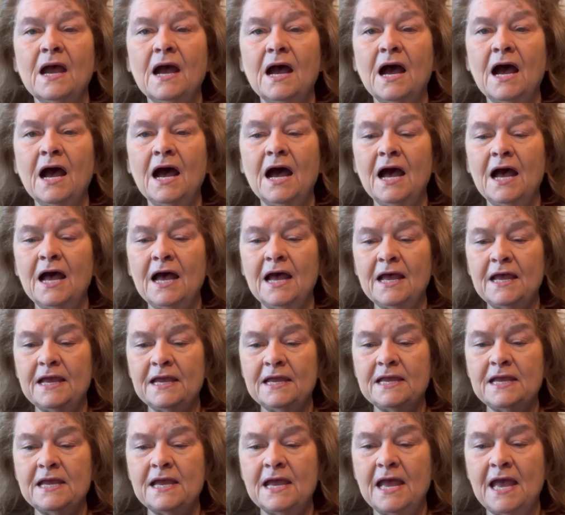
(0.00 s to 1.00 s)

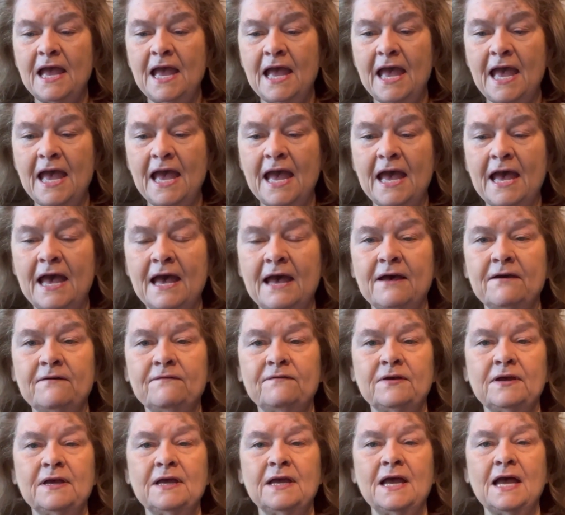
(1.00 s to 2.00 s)
I have
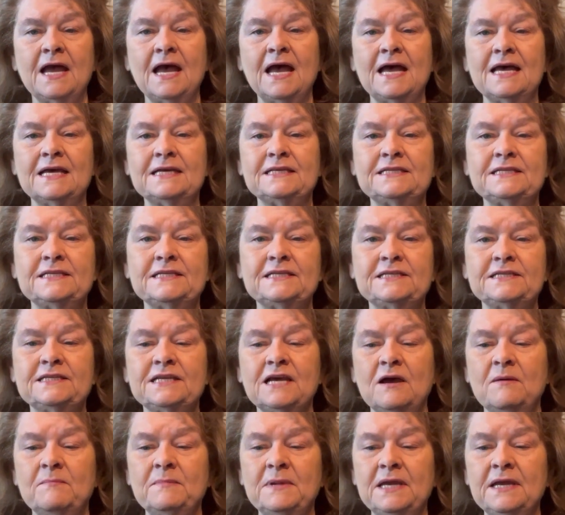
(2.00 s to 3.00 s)

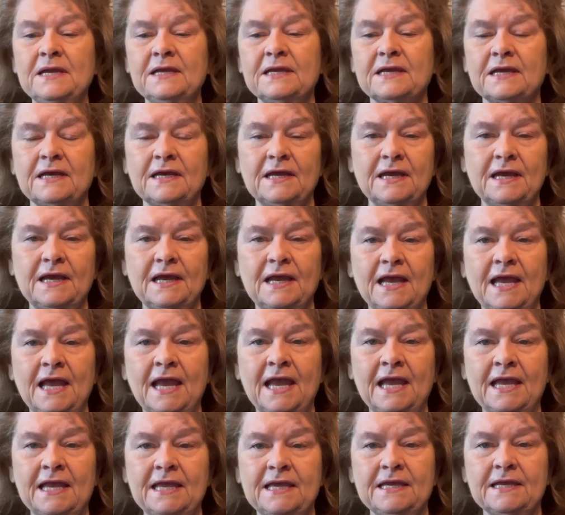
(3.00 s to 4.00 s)
stomach
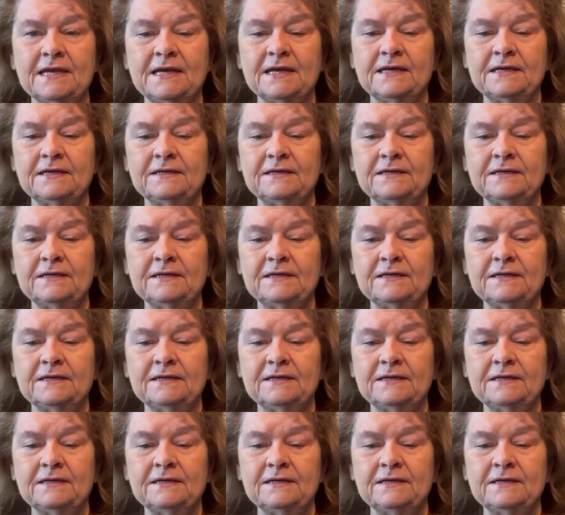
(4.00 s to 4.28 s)
ache.